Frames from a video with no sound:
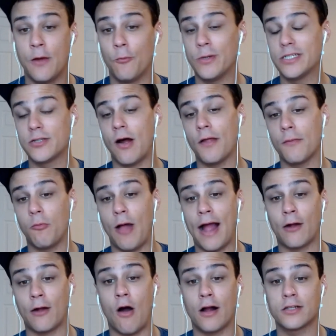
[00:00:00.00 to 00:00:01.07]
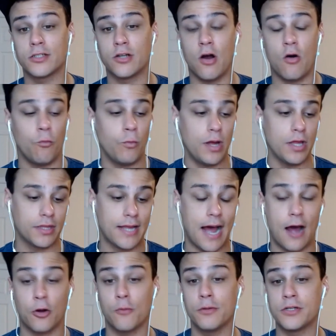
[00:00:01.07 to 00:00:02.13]
We saw the Blackhawks go with
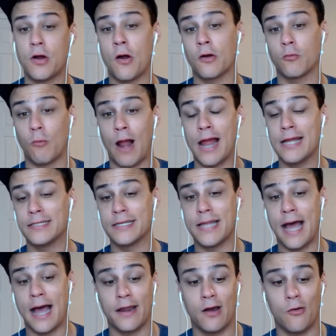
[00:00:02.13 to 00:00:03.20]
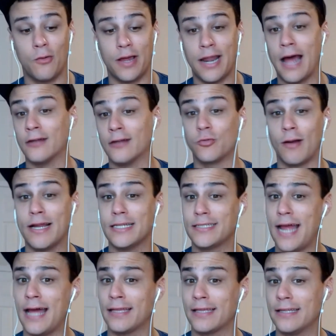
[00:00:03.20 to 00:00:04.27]
Connor Bedard, Ryan Donato, and Andreas
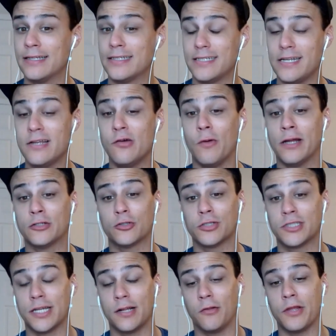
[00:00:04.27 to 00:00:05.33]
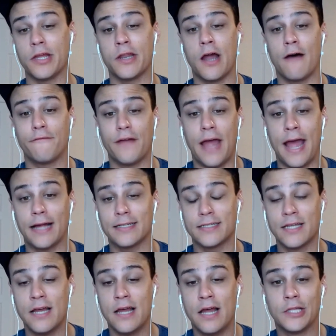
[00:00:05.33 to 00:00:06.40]
Athanasiou, interestingly enough, as
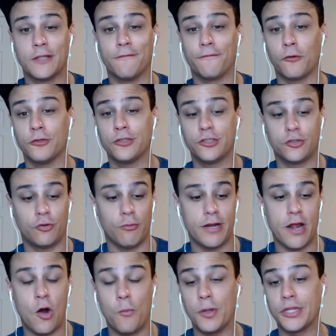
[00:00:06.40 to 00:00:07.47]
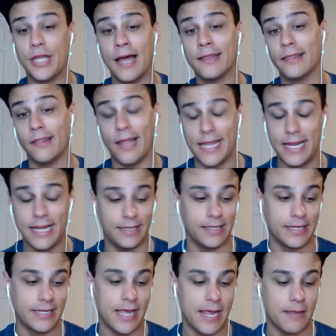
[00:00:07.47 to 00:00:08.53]
the first trio. But then late in
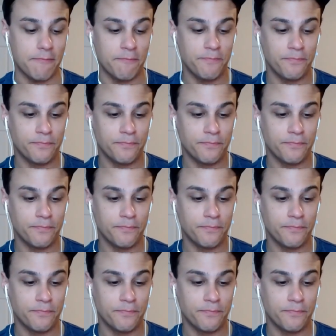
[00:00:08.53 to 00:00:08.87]
the game,